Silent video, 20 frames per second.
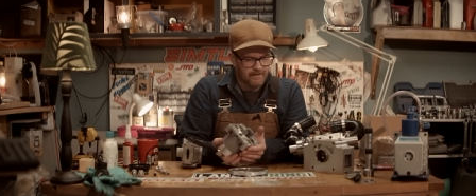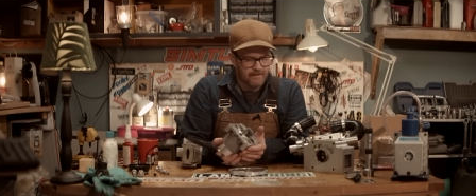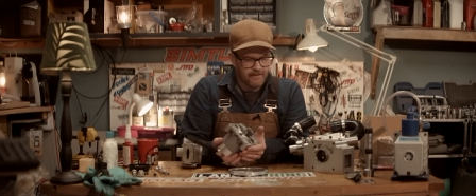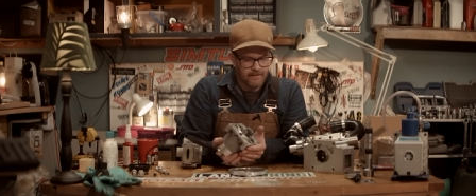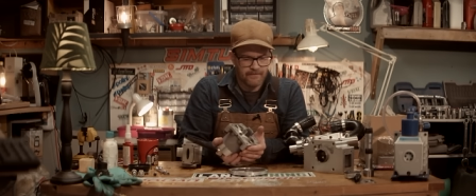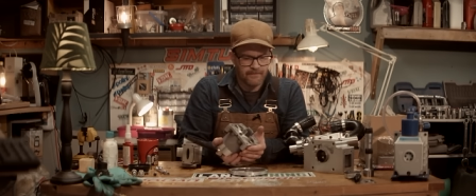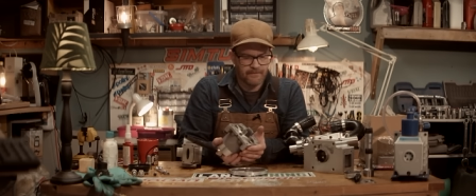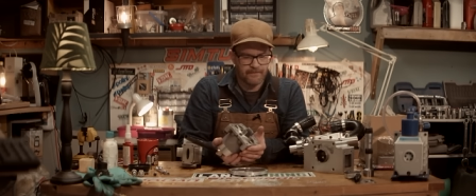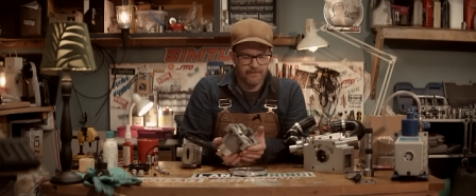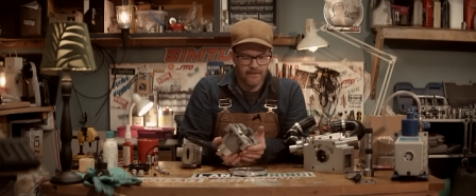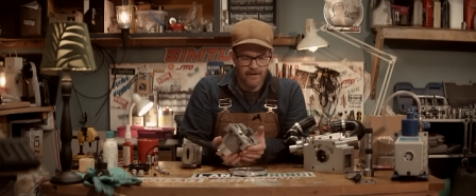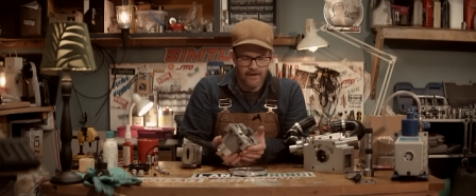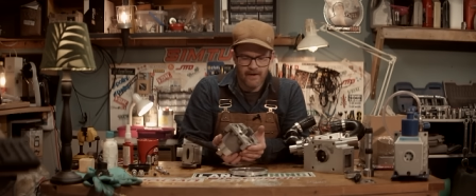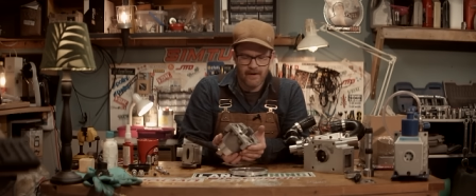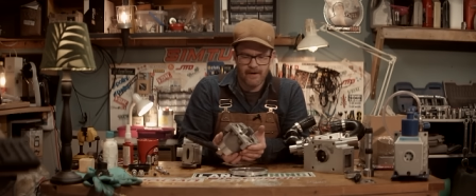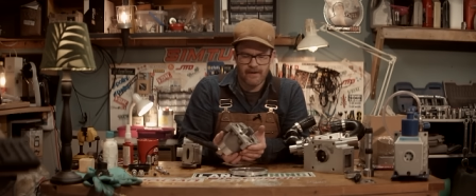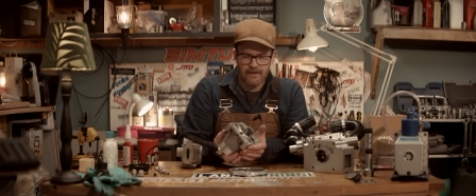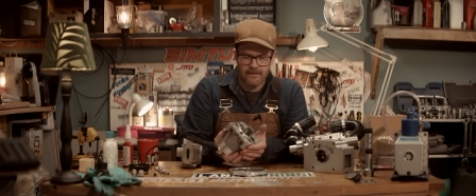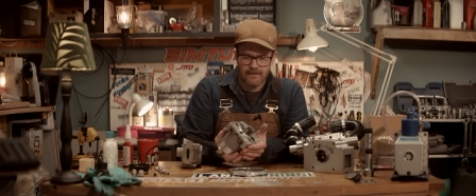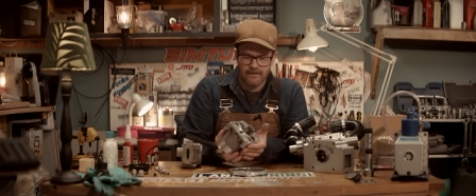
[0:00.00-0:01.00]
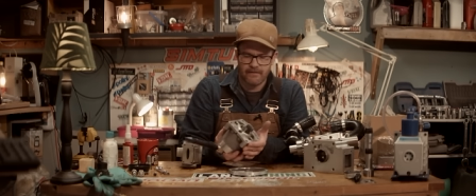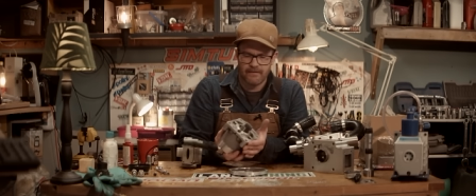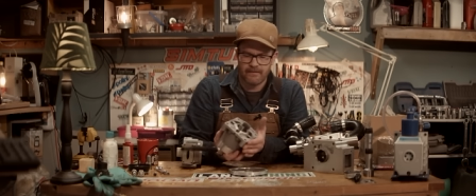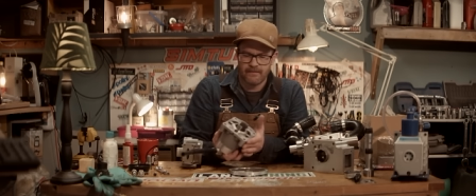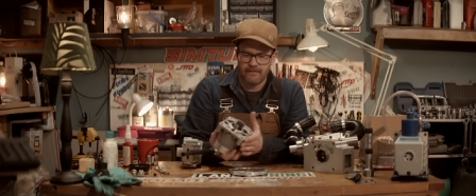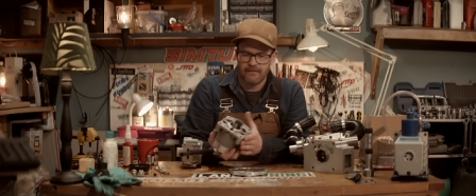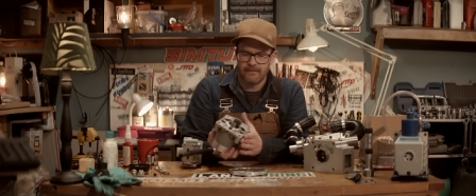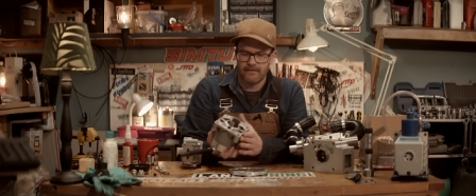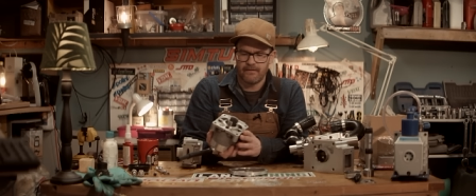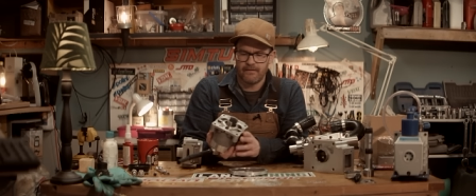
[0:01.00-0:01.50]
if I
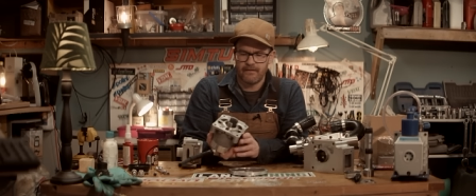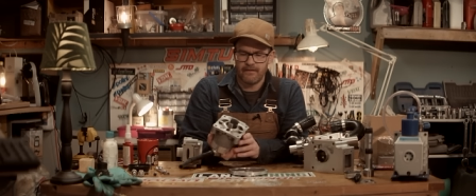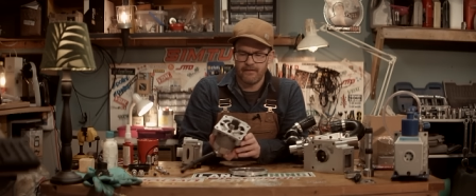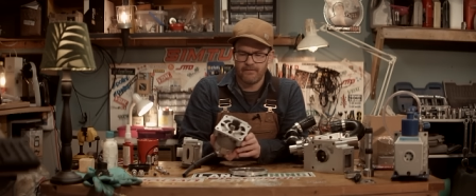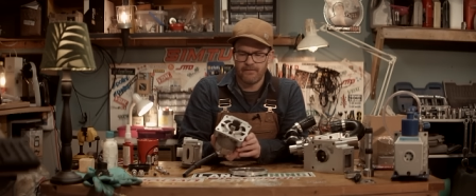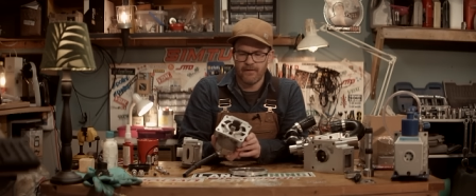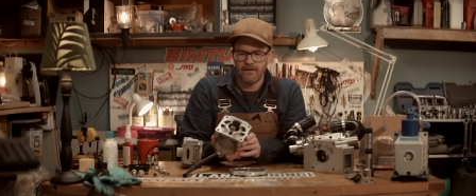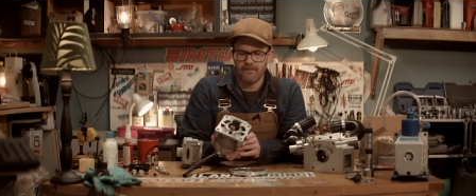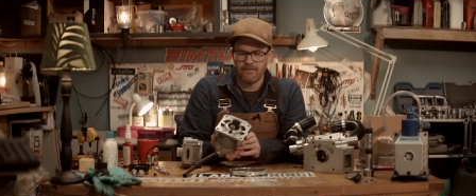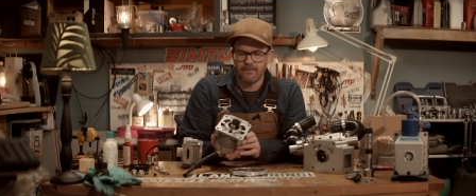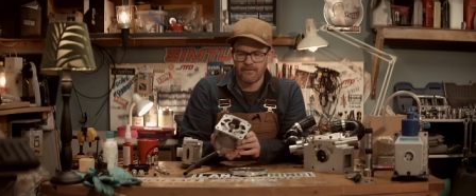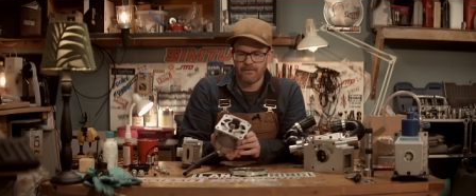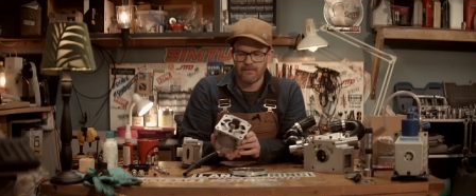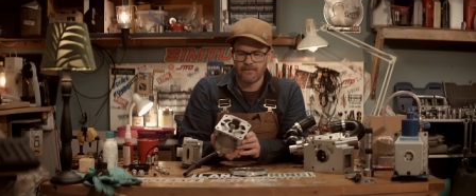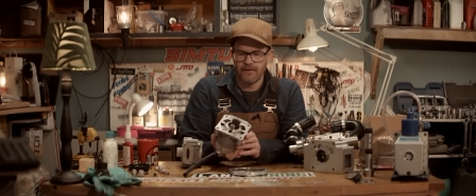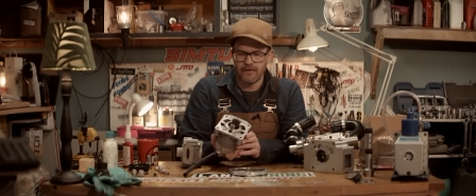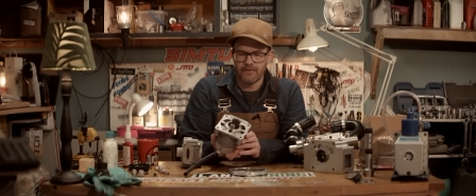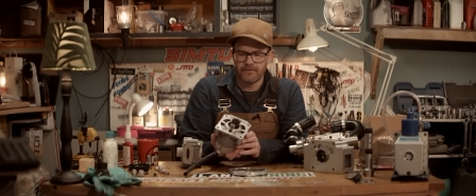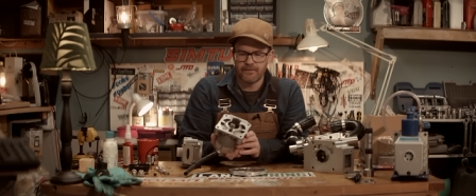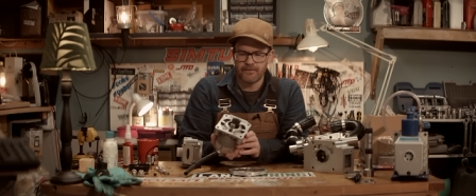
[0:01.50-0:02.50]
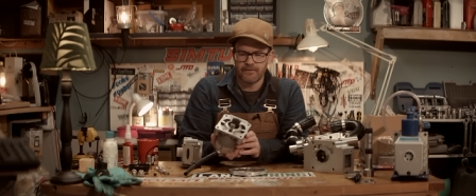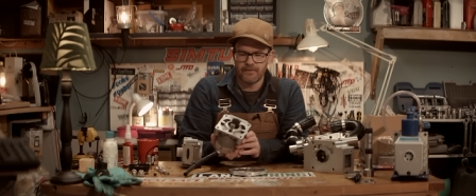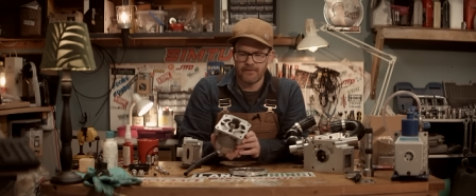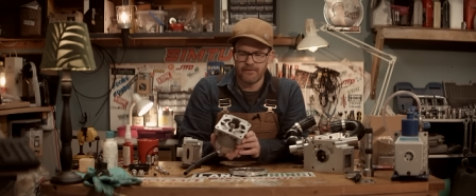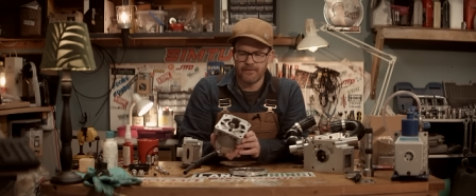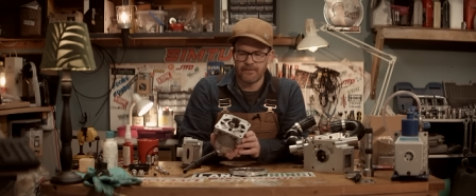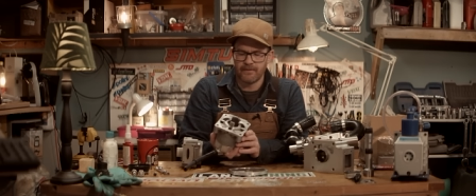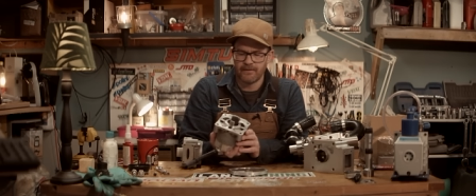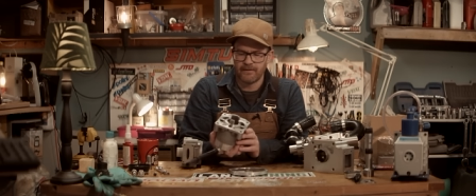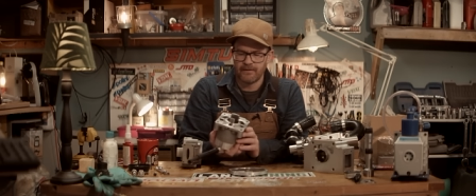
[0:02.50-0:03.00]
if I were
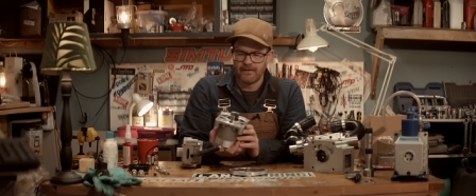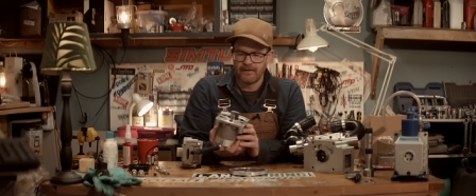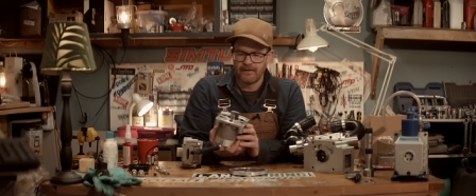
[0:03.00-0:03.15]
to